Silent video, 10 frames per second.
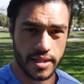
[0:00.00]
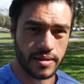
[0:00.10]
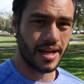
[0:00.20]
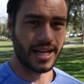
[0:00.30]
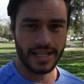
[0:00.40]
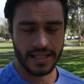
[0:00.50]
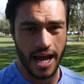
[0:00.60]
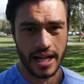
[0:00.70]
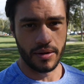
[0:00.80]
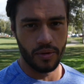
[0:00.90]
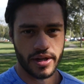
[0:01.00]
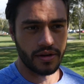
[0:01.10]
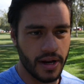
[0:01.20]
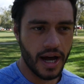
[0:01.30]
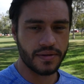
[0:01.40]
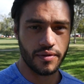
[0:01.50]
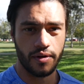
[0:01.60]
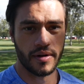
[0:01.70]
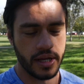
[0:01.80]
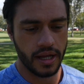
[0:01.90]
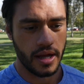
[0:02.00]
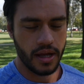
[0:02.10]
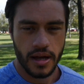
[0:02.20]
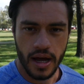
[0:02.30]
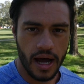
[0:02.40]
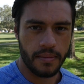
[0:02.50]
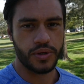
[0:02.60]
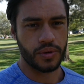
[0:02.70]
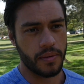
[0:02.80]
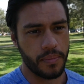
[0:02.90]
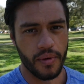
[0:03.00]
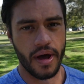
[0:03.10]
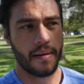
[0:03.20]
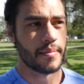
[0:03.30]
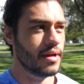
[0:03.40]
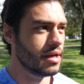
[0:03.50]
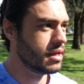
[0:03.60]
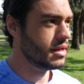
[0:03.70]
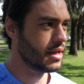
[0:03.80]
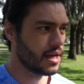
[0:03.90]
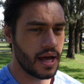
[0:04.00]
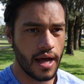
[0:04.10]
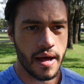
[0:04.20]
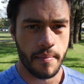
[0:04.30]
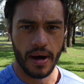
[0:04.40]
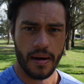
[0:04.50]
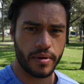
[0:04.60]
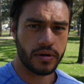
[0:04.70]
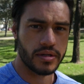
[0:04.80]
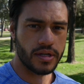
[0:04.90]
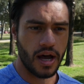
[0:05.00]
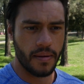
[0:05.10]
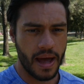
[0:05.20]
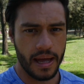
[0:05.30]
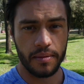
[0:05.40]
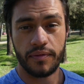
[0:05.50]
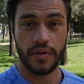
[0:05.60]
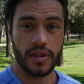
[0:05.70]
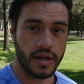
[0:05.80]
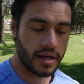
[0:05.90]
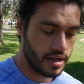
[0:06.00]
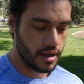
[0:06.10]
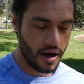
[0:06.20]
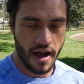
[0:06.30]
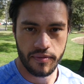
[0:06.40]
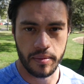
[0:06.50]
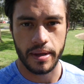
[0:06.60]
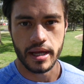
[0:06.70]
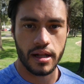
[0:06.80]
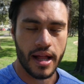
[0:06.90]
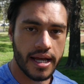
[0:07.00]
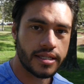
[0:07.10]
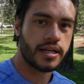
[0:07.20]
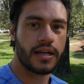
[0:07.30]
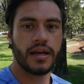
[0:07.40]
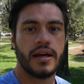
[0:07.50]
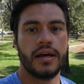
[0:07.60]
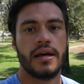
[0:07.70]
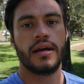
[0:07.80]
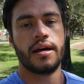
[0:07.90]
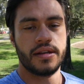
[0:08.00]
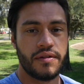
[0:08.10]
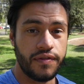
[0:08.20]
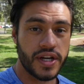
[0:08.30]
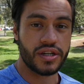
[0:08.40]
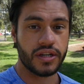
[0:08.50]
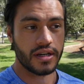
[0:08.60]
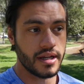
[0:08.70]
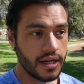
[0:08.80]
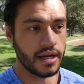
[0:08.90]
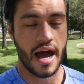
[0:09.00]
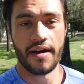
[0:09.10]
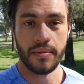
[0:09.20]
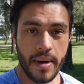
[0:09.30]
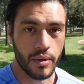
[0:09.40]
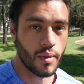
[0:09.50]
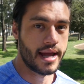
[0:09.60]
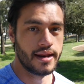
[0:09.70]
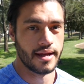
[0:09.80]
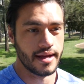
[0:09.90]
It's like exactly what you could ask for during a prep. But because I'm aiming for the IFBB Classic division, I have to make weight.